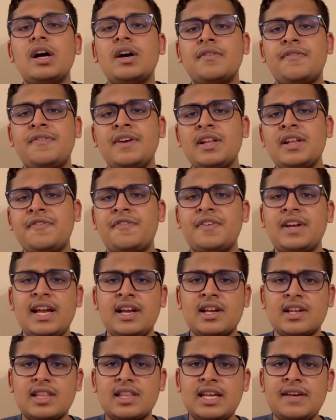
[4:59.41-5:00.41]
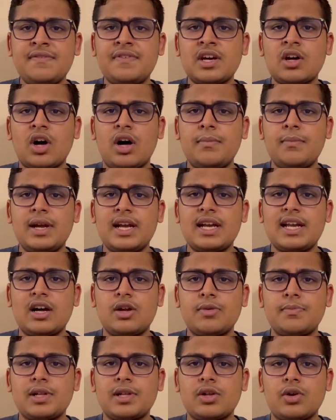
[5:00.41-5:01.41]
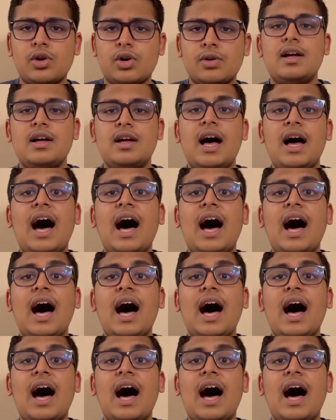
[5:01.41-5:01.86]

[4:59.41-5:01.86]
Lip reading: feel free to leave a comment down below.